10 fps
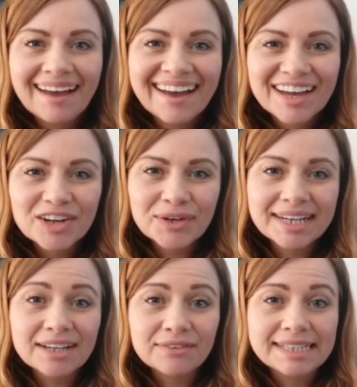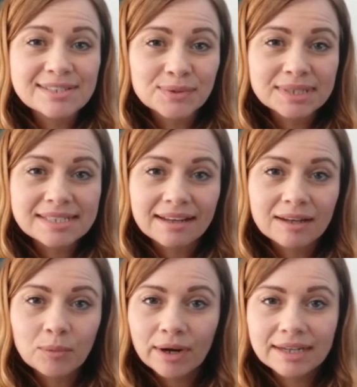Creating a resource like
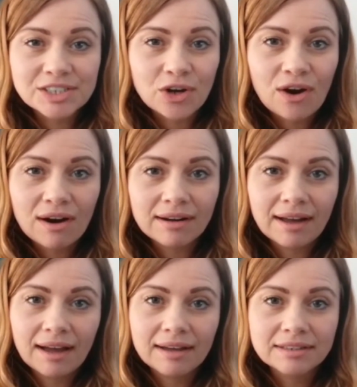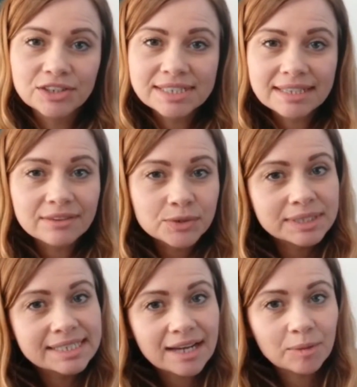a worry jar and using
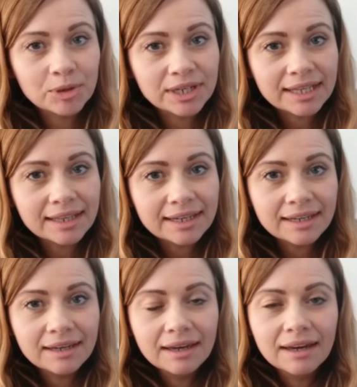stories therapeutically,